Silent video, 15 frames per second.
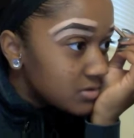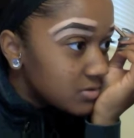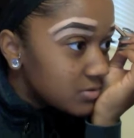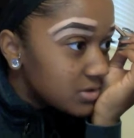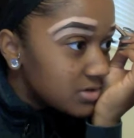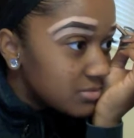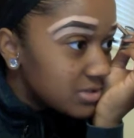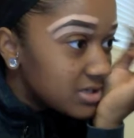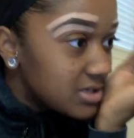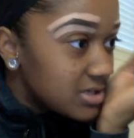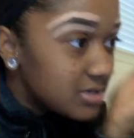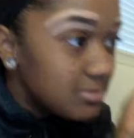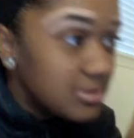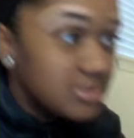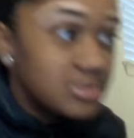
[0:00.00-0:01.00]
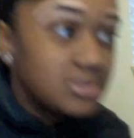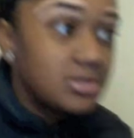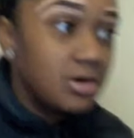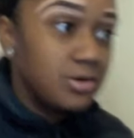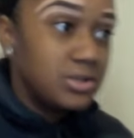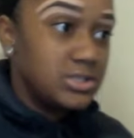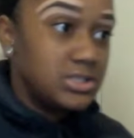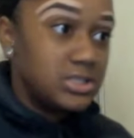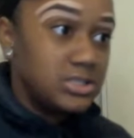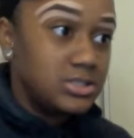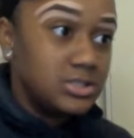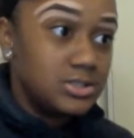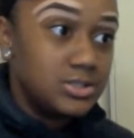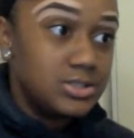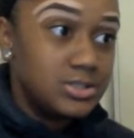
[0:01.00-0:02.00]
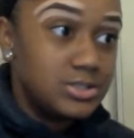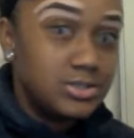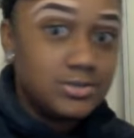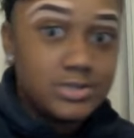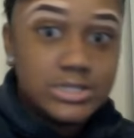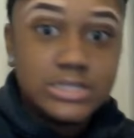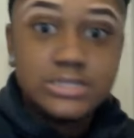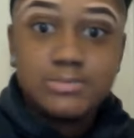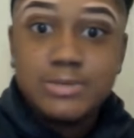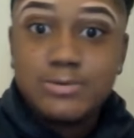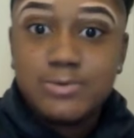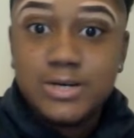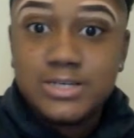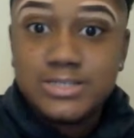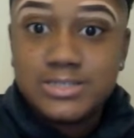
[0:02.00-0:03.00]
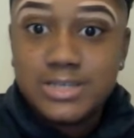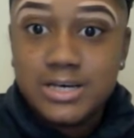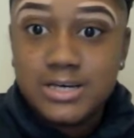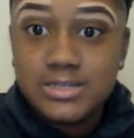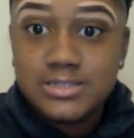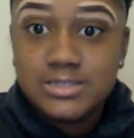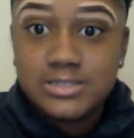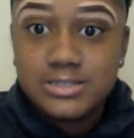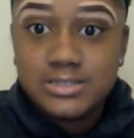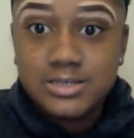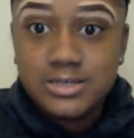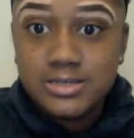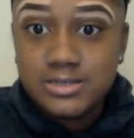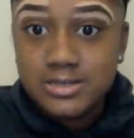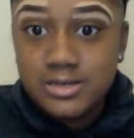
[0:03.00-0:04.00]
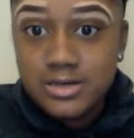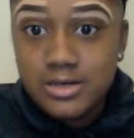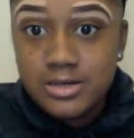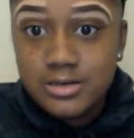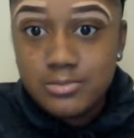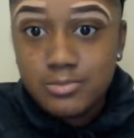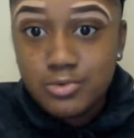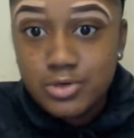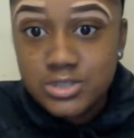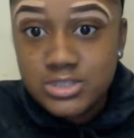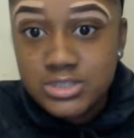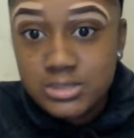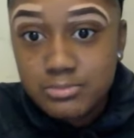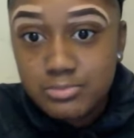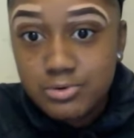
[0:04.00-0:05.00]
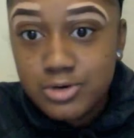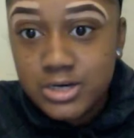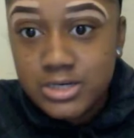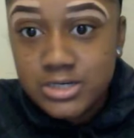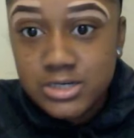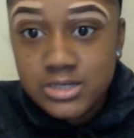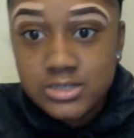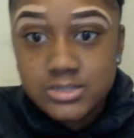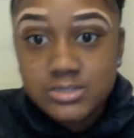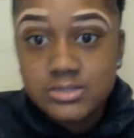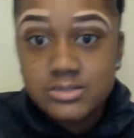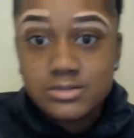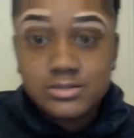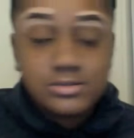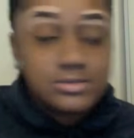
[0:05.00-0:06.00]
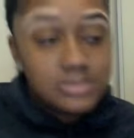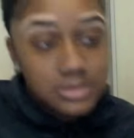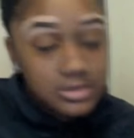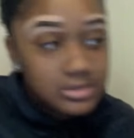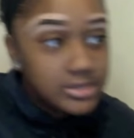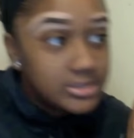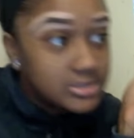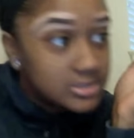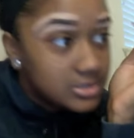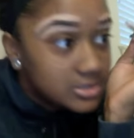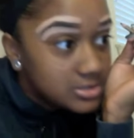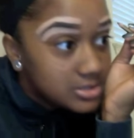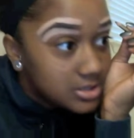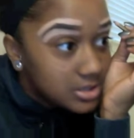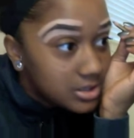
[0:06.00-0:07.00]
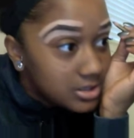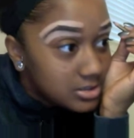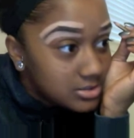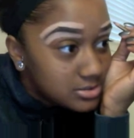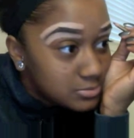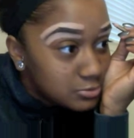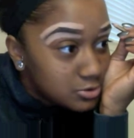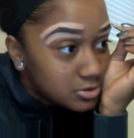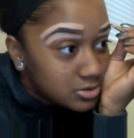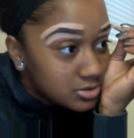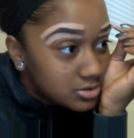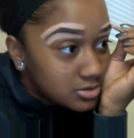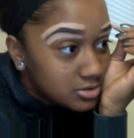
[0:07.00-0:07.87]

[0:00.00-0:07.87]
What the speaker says: one of my eyebrows is always easier to do, and that's my right side. It's like more simple, I guess. I guess because the line's more...